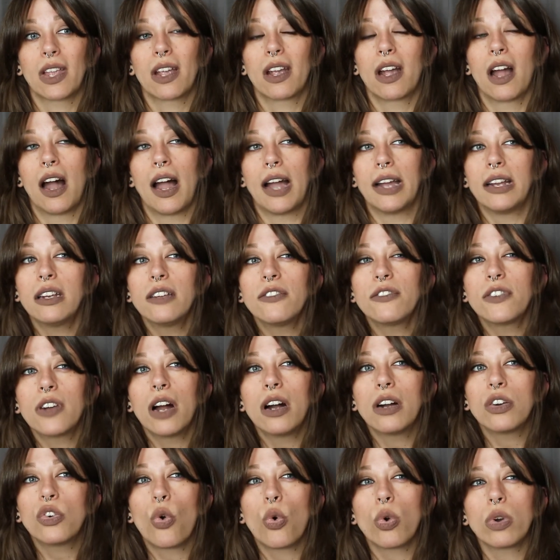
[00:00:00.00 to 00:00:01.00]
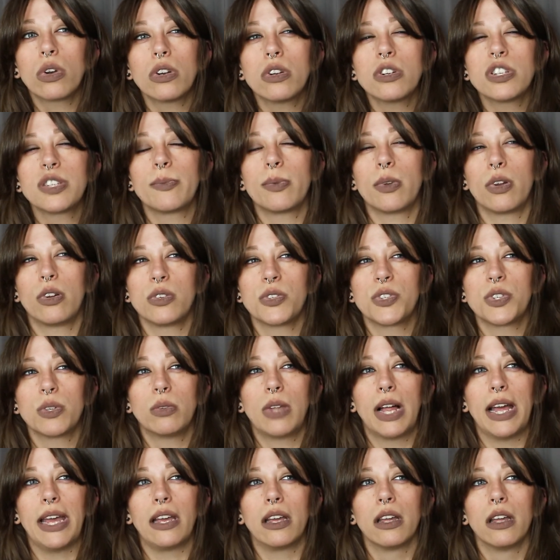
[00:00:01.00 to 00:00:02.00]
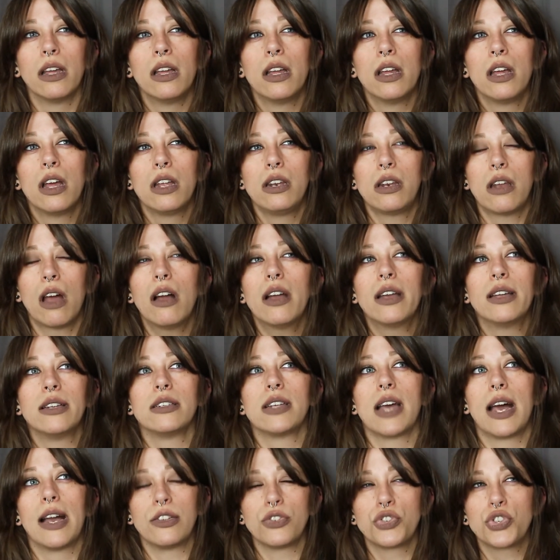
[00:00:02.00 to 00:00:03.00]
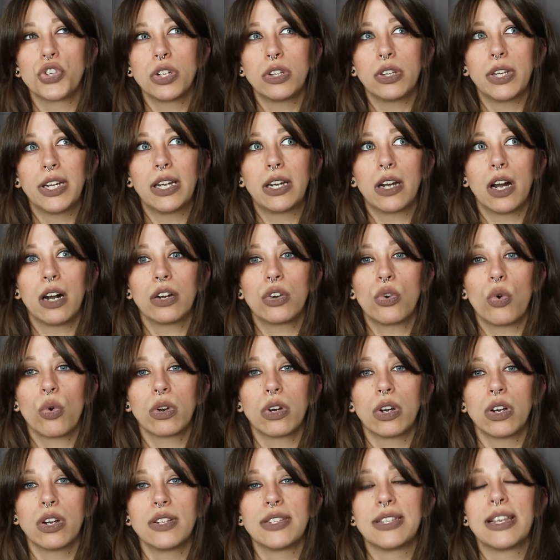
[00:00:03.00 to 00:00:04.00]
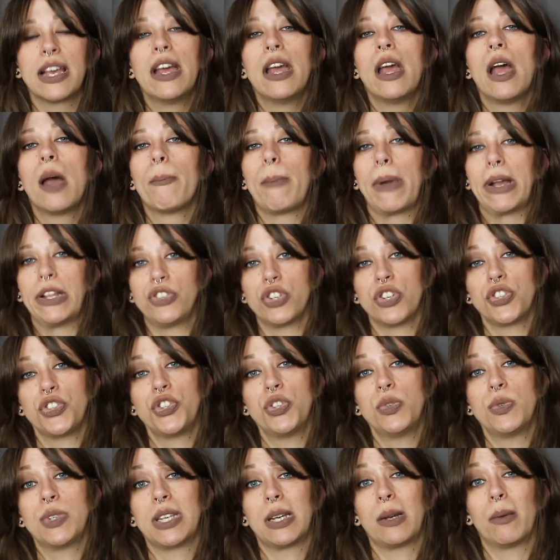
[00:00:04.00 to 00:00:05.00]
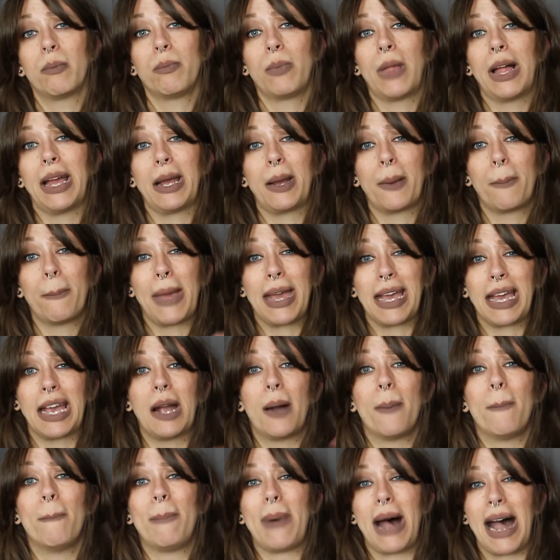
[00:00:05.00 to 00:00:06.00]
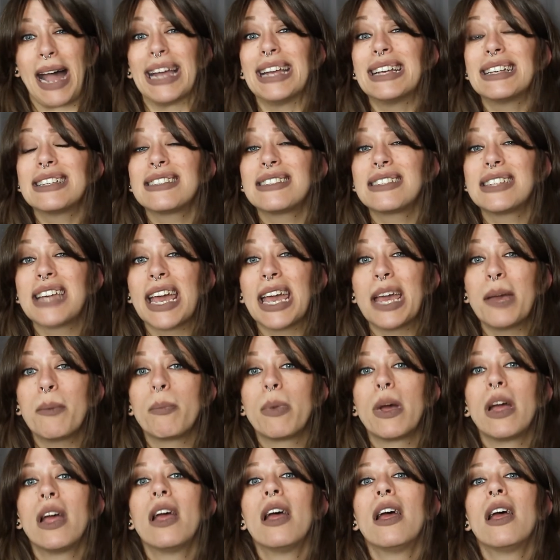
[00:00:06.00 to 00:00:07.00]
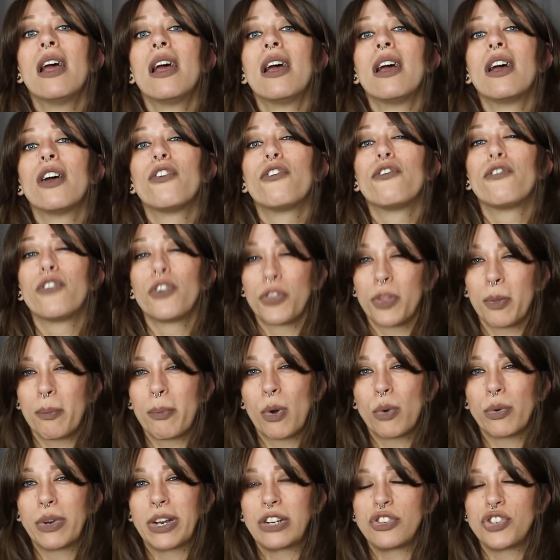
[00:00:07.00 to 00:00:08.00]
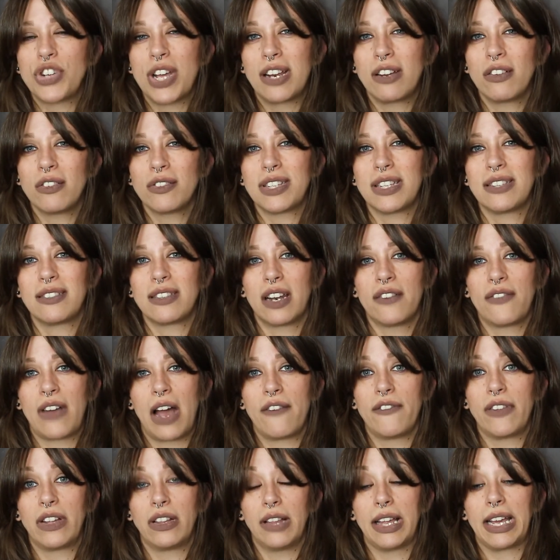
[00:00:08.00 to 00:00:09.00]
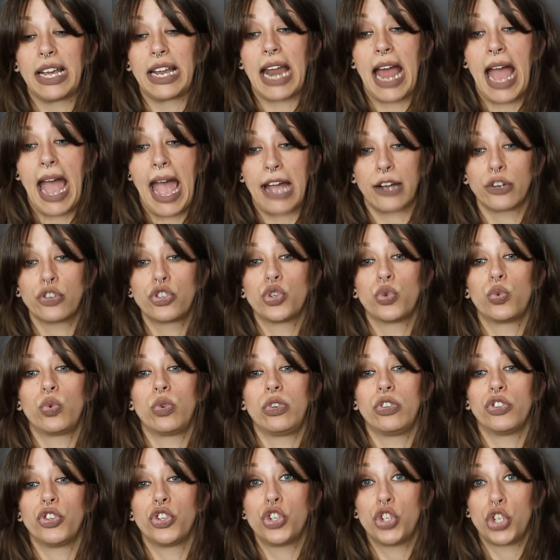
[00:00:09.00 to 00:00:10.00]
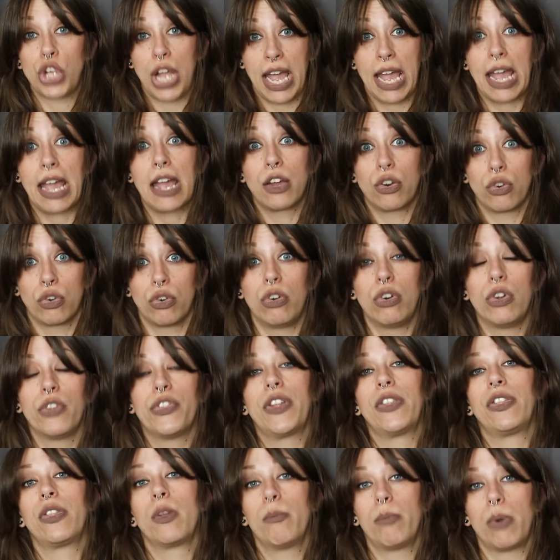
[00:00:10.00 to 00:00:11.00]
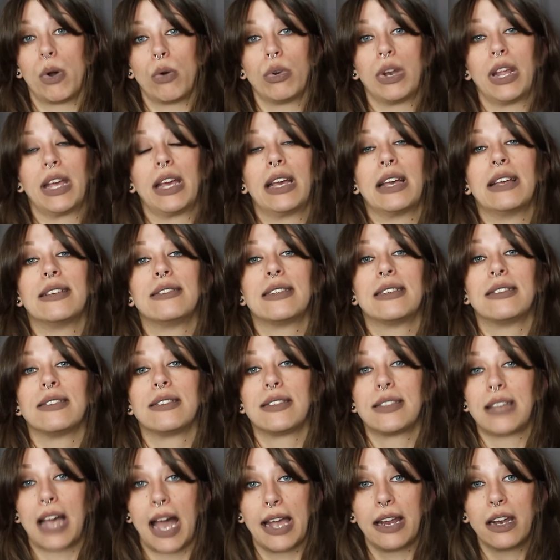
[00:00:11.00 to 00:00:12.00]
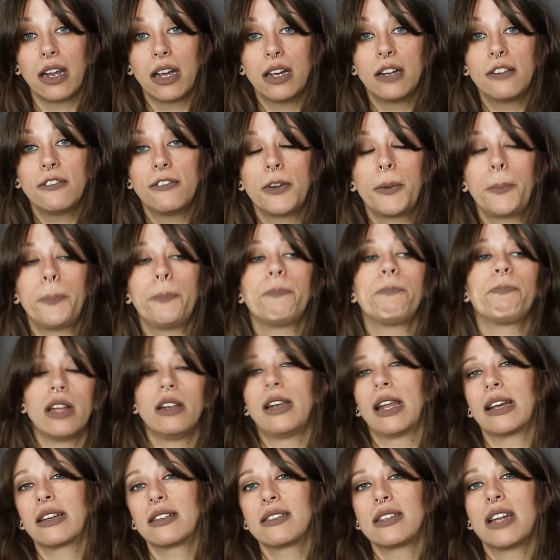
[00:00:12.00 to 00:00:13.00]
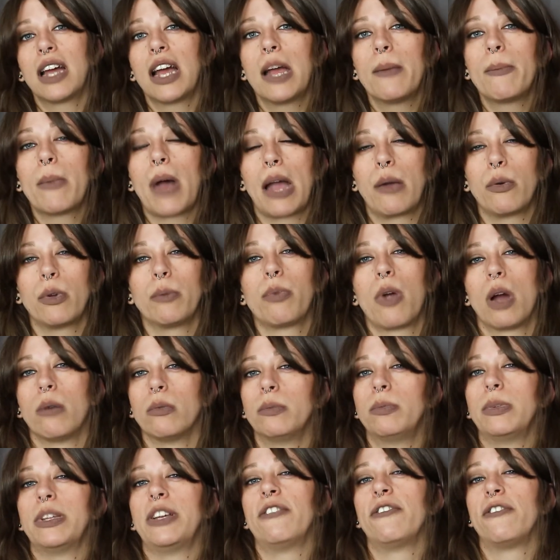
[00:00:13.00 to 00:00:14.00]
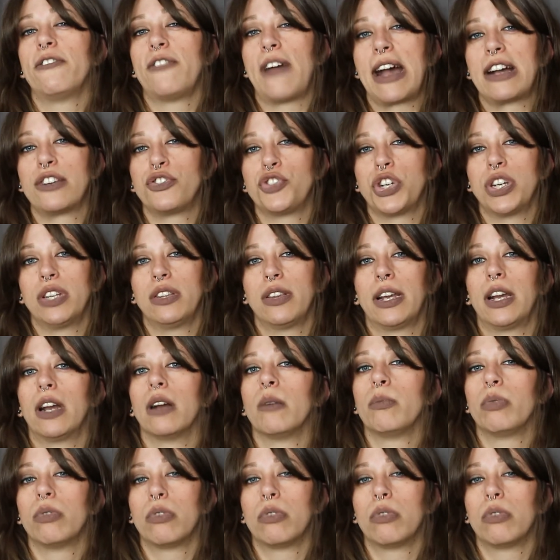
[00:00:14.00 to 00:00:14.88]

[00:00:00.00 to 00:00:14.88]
kind of cut corners, but also like not intentionally cut corners by just using like making a bias tape for the boning channels instead of having like an actual channel that the boning is inside of. Next time I would probably fashion like a